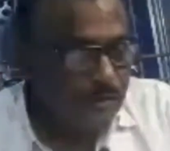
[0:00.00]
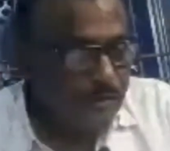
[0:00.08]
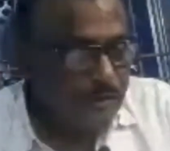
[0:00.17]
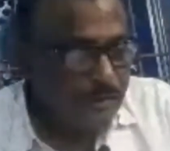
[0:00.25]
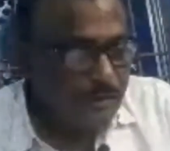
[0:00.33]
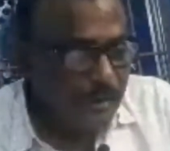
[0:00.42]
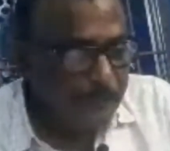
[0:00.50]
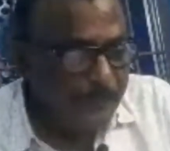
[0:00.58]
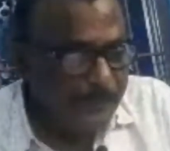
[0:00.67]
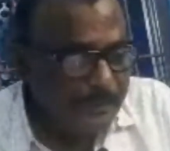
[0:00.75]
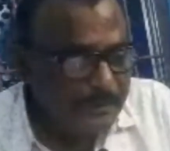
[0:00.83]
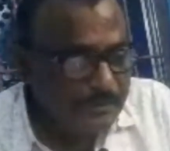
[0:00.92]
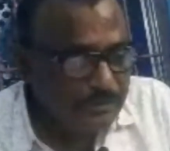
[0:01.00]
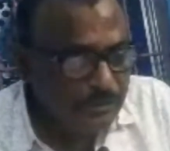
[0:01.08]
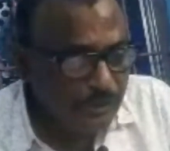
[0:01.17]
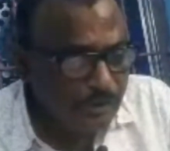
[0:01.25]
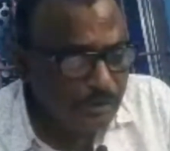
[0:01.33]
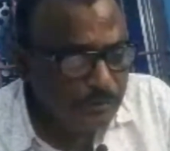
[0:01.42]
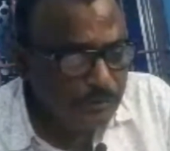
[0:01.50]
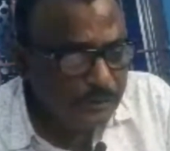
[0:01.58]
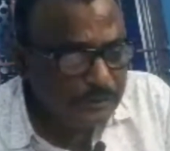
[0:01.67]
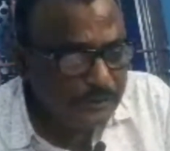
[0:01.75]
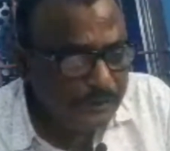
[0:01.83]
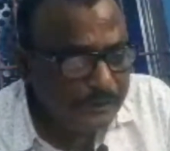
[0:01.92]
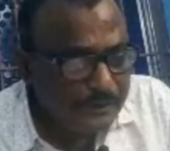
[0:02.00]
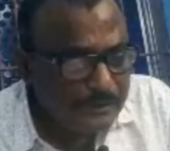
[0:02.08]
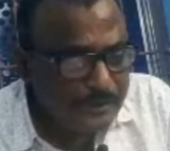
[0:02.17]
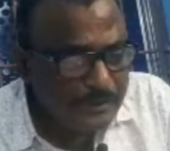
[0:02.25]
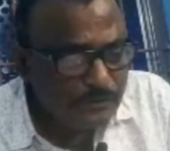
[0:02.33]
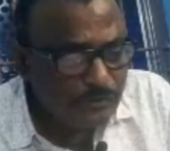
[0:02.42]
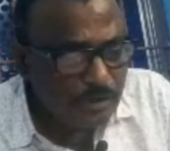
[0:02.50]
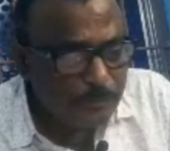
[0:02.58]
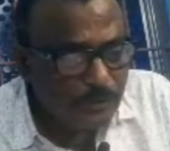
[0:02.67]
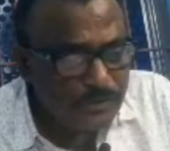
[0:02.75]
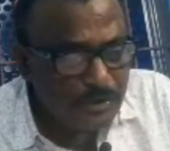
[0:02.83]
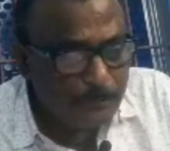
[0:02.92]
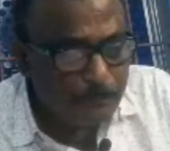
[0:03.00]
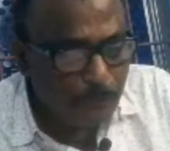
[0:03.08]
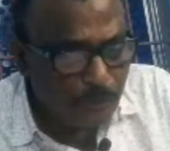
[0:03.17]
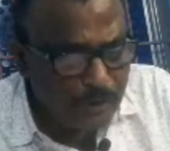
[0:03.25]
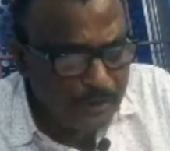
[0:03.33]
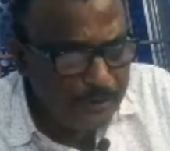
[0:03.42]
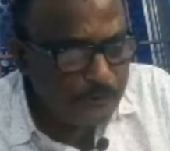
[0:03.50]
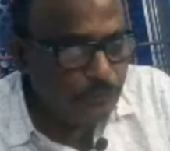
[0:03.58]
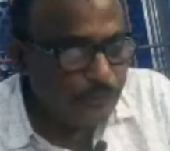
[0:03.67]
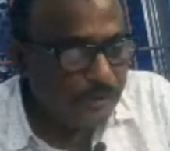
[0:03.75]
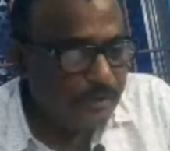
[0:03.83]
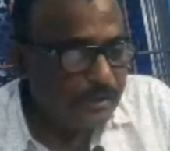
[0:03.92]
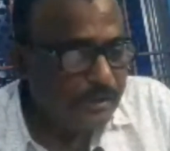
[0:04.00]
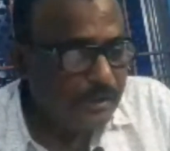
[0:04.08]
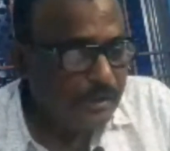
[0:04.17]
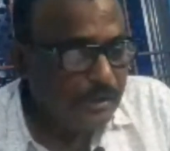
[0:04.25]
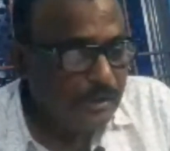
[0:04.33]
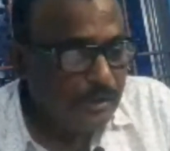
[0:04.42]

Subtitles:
if it is done with the intention of causing bodily injury to